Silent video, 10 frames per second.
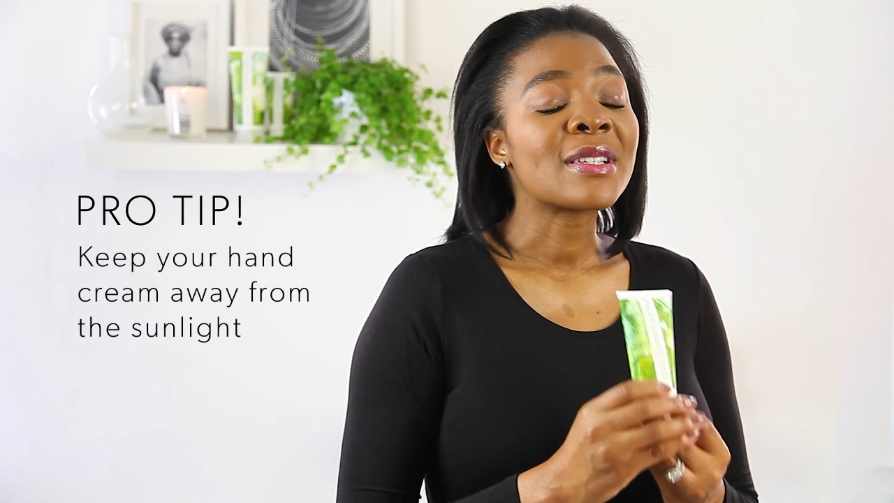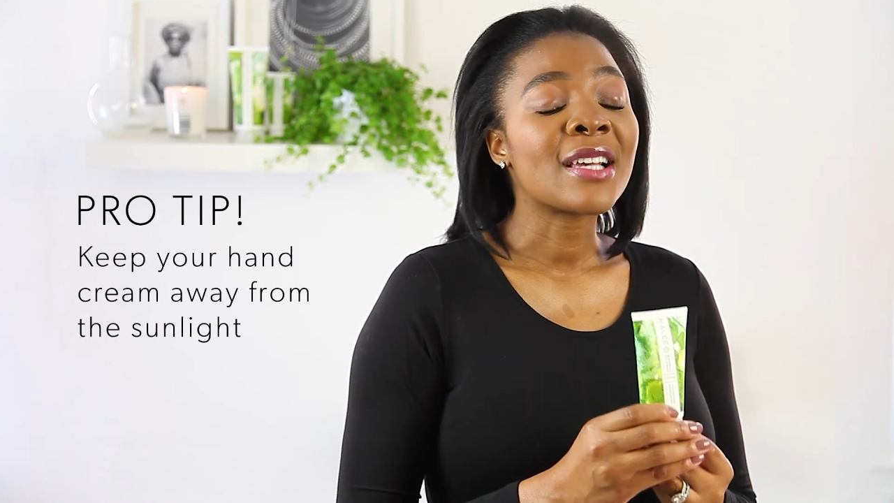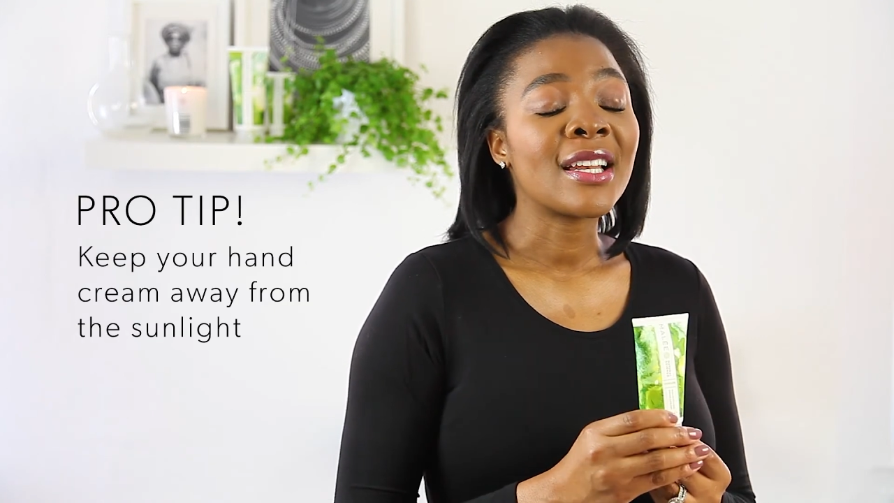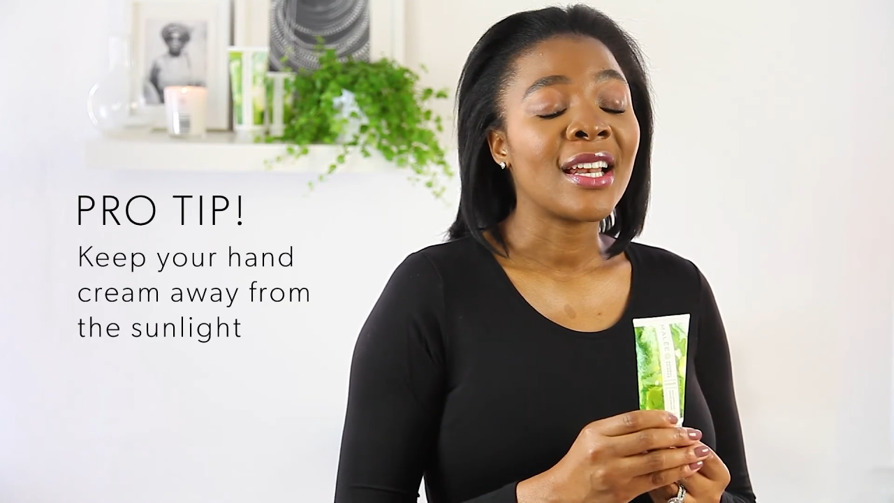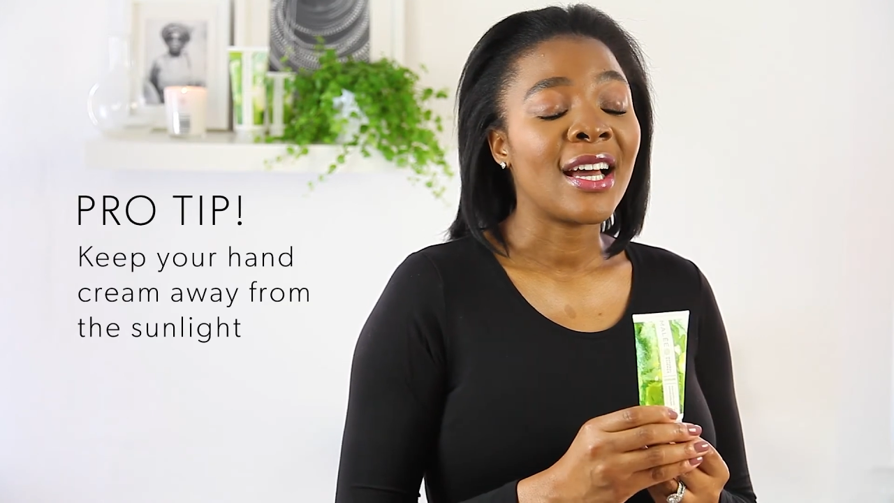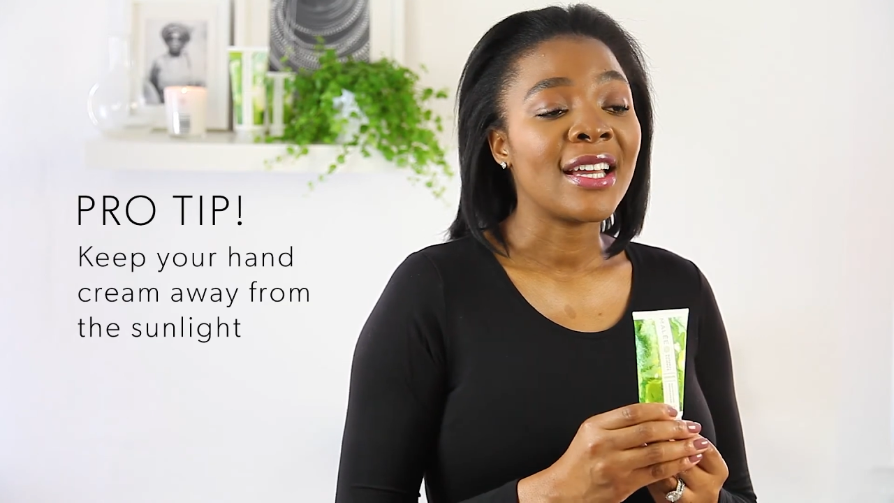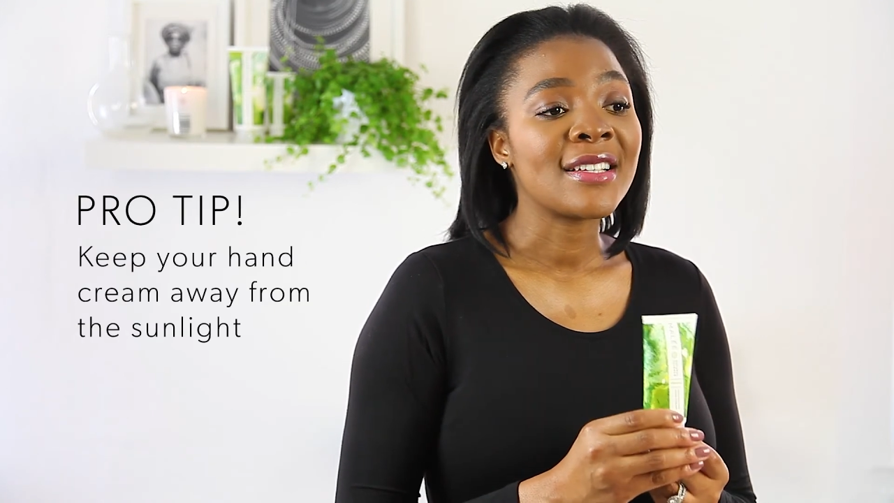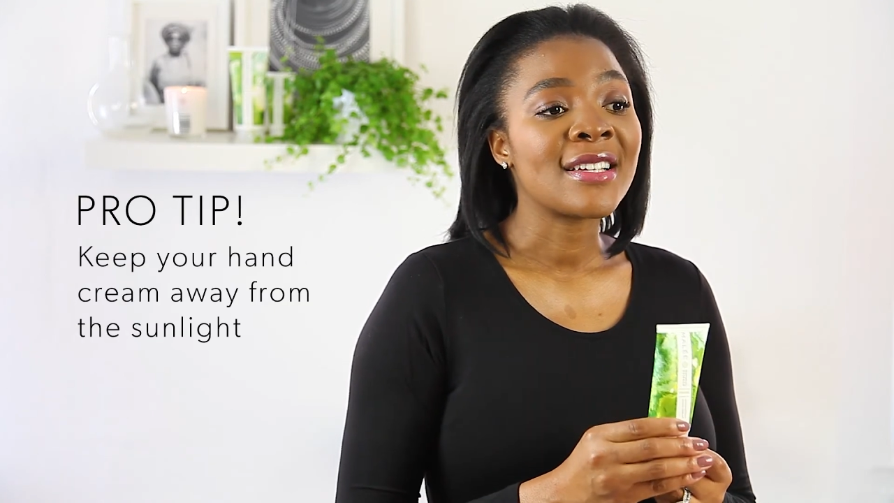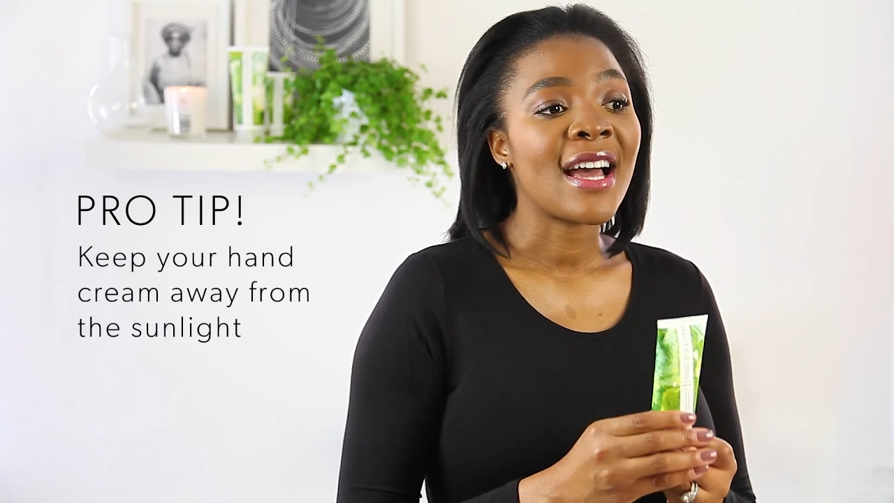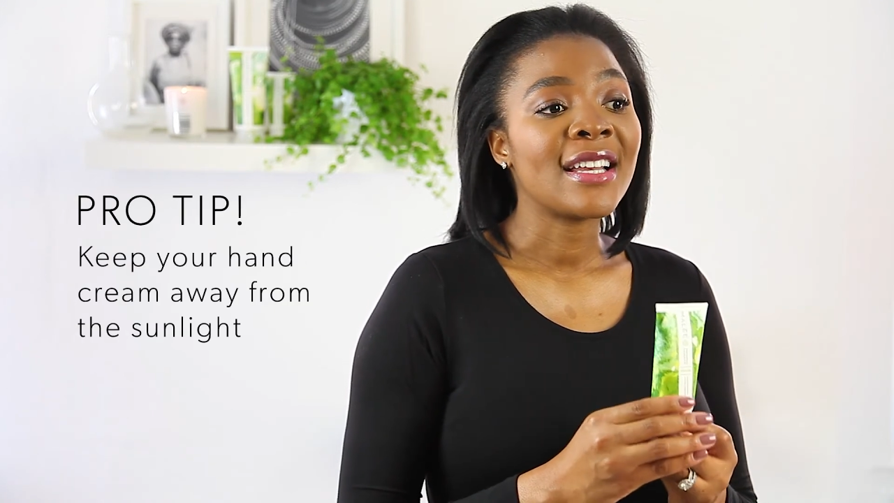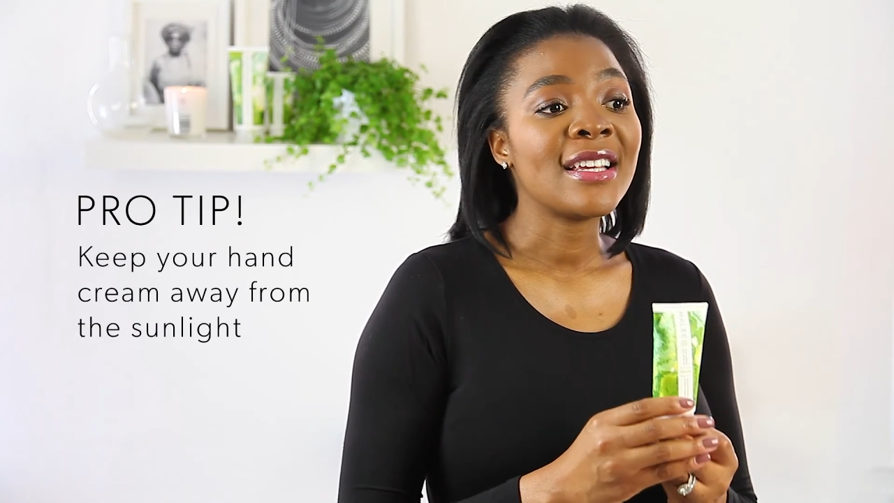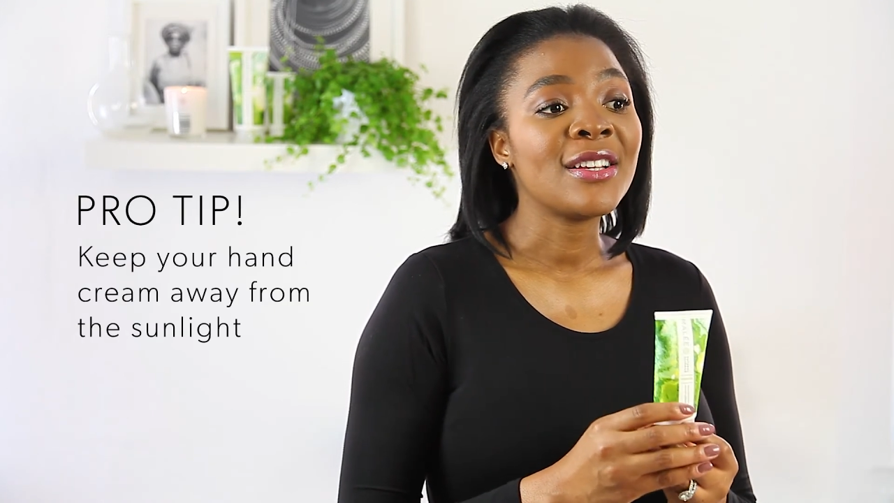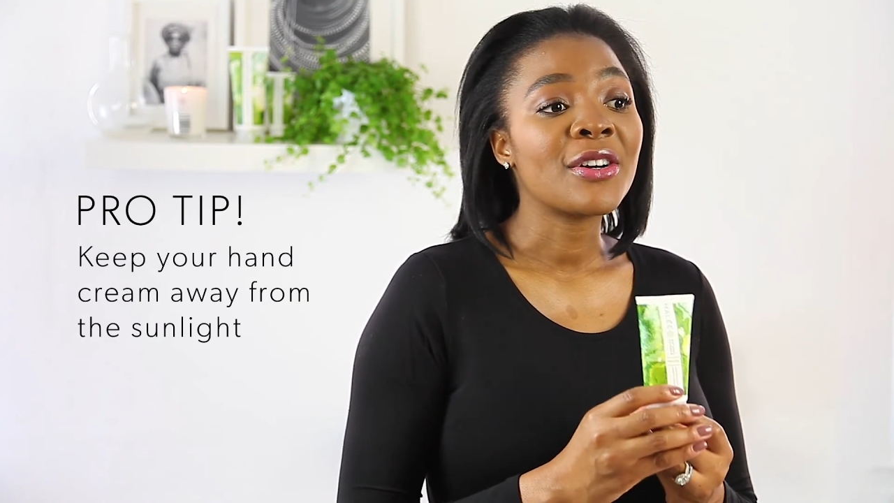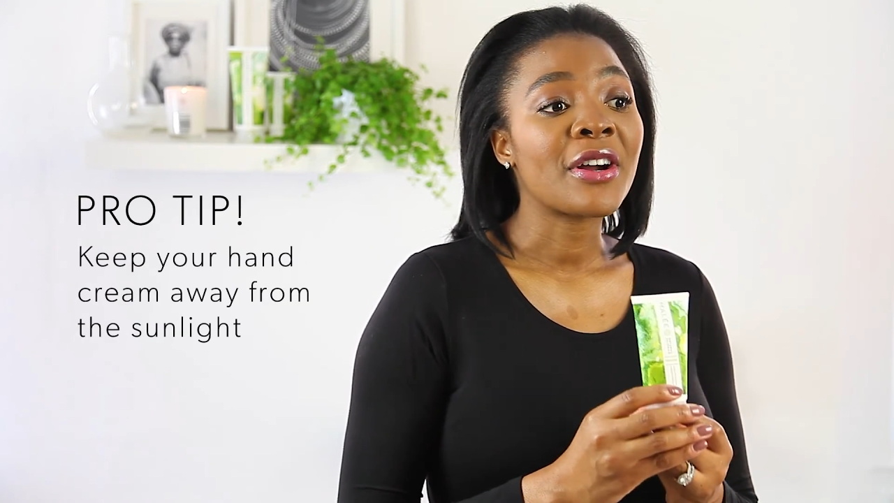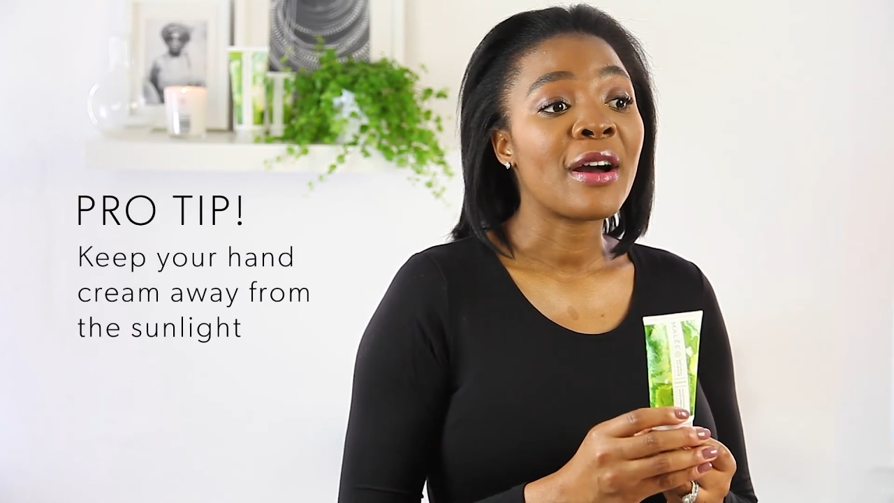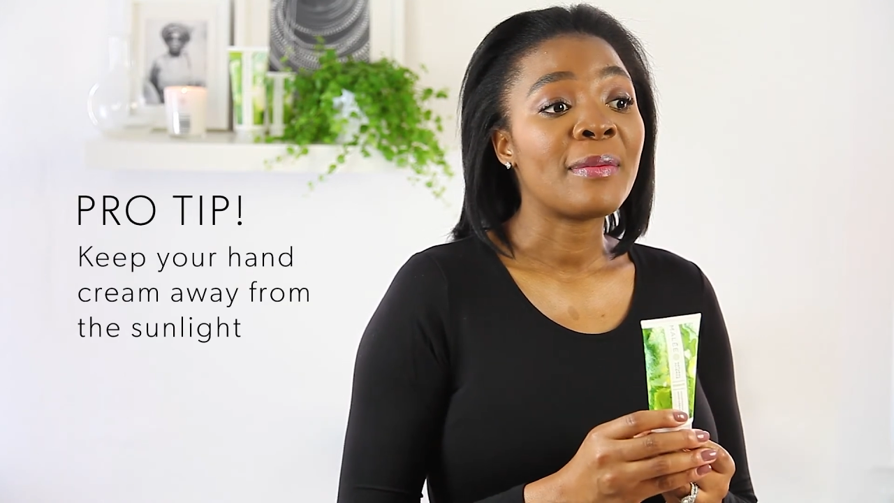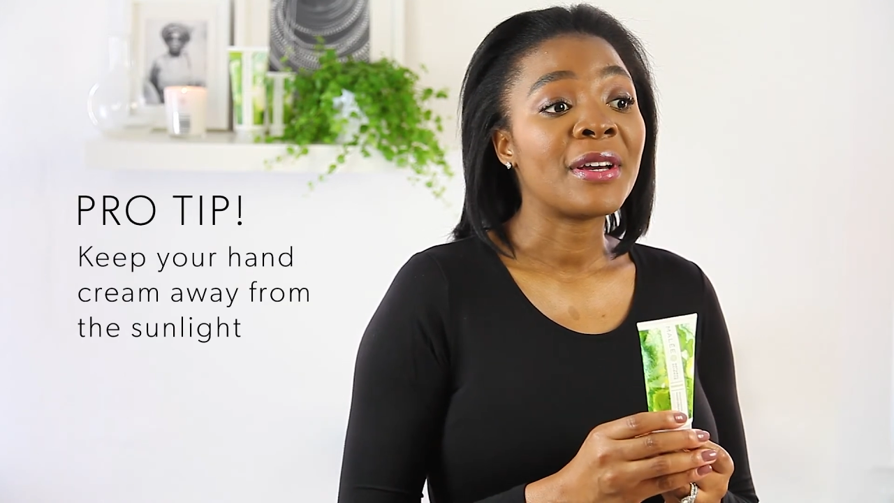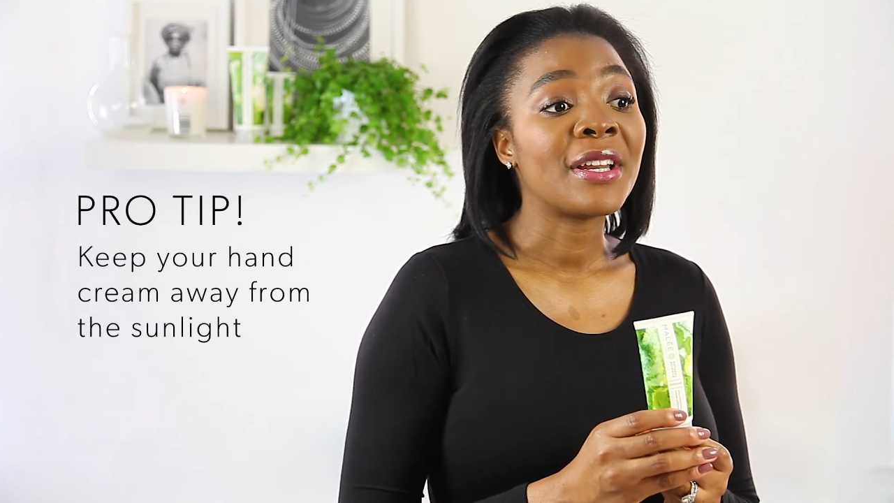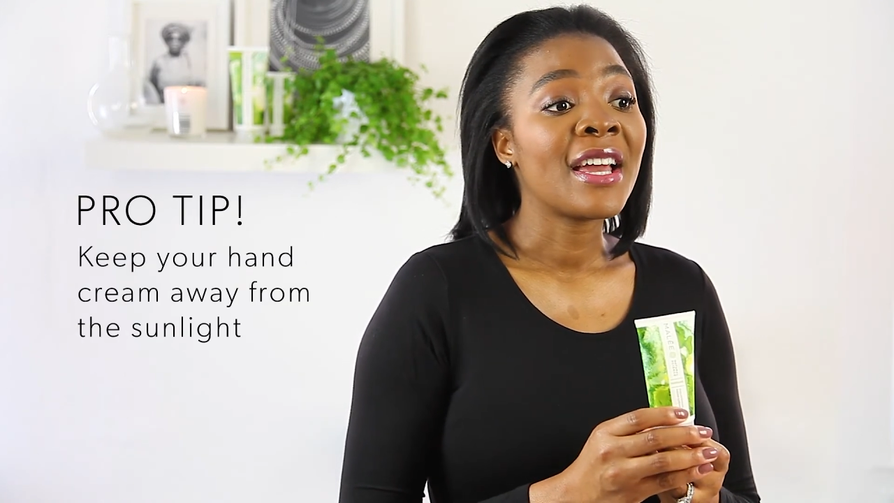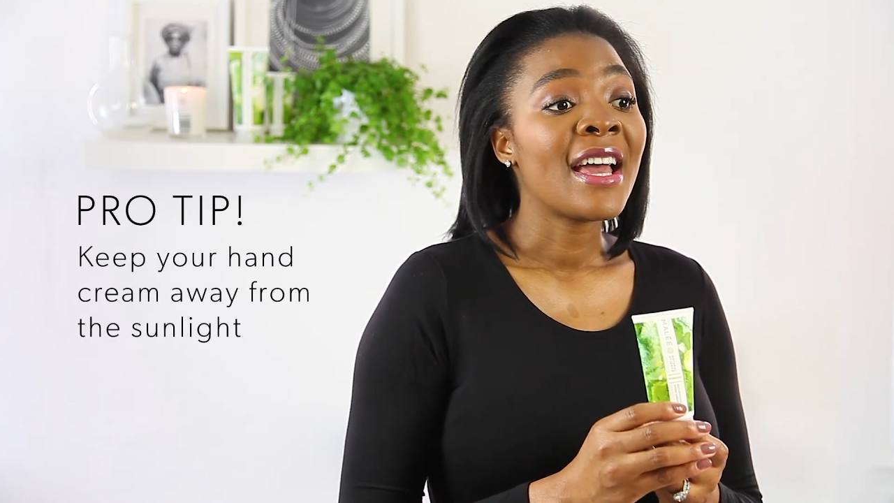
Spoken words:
sunlight and in your cupboard?